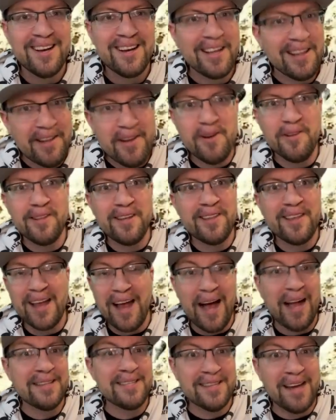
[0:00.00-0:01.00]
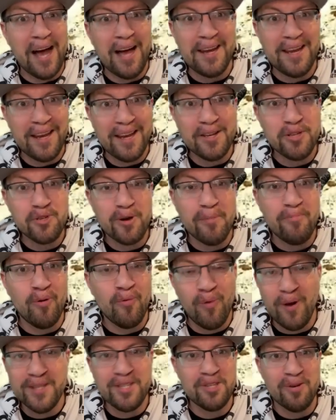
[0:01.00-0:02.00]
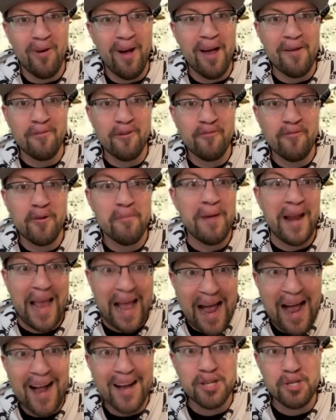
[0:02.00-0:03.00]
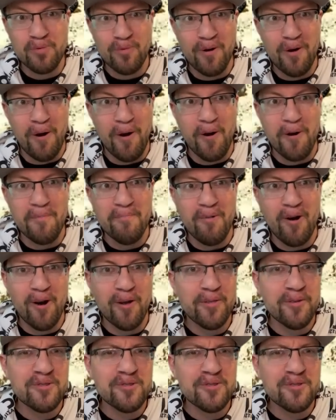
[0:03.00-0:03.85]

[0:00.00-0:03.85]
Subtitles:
Clearly, the guy's not in any trouble whatsoever from an actual armbar.